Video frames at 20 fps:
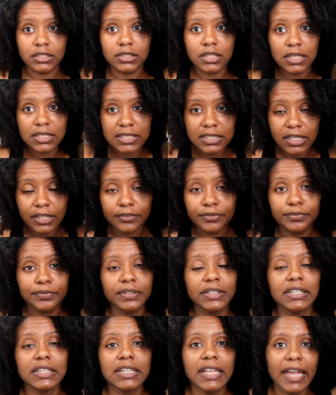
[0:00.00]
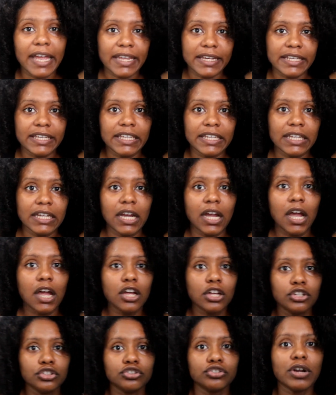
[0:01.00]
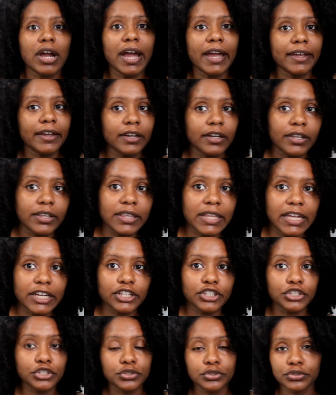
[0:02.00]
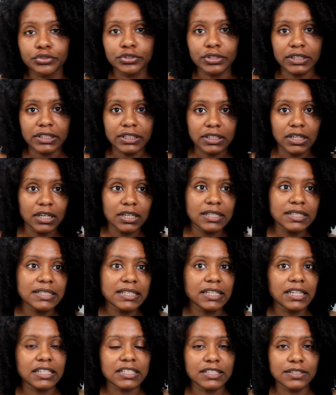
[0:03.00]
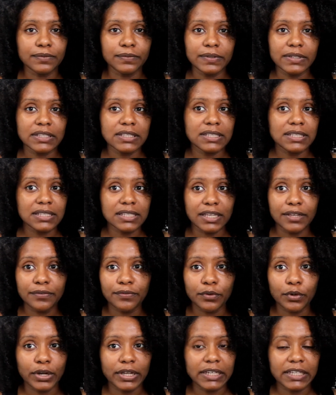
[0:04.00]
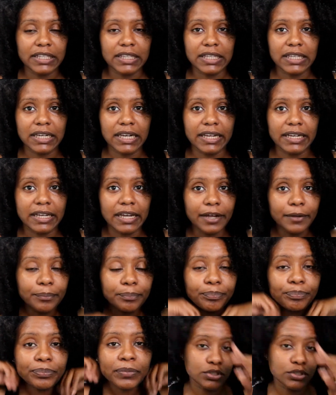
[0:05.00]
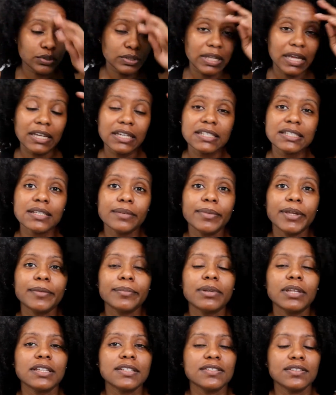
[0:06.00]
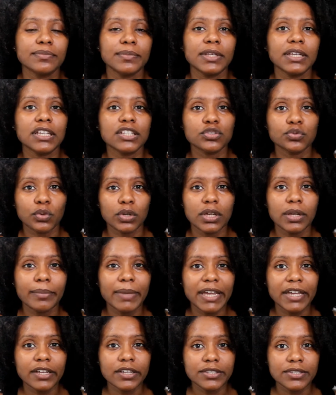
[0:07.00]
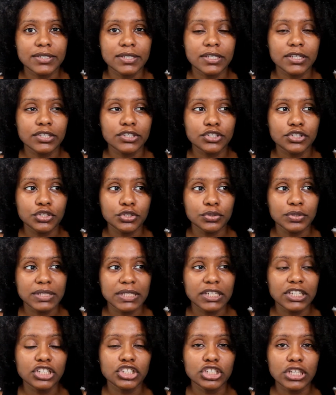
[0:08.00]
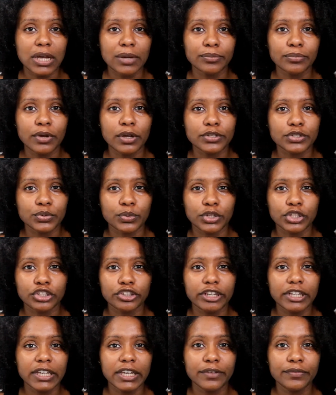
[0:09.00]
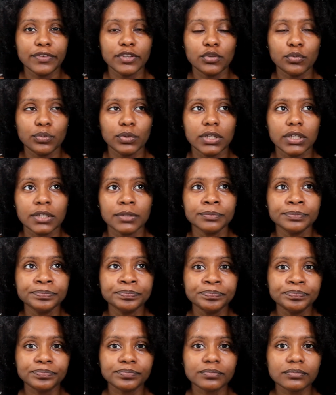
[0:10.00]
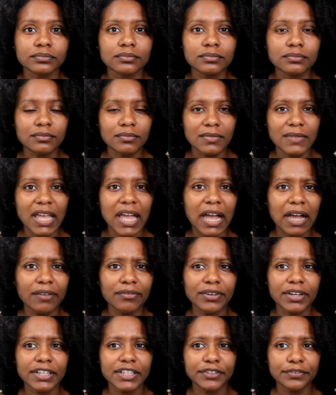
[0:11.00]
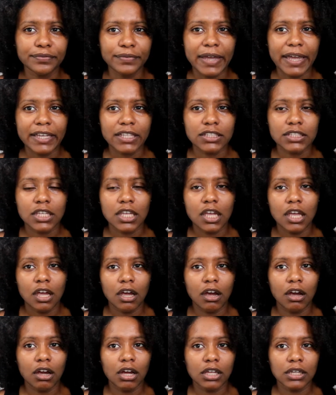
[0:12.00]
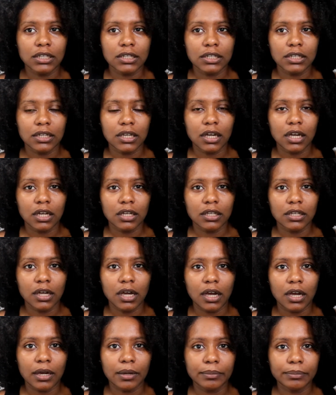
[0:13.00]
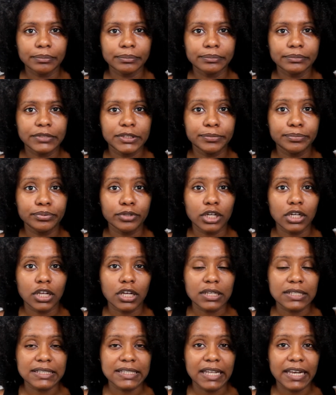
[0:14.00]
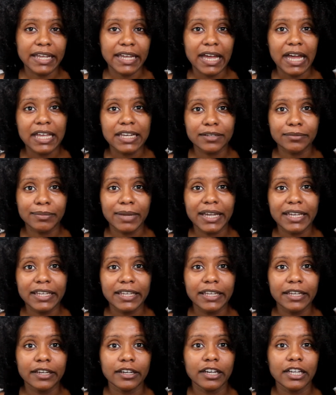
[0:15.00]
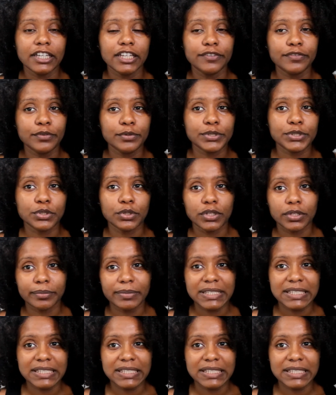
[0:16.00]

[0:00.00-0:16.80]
does not feel any drier than it usually does. It doesn't feel stiff or anything like that. So that is a big plus to me, because one of my concerns using the shampoo, I was wondering if it would have an effect on the products that I had in my hair and if it was going to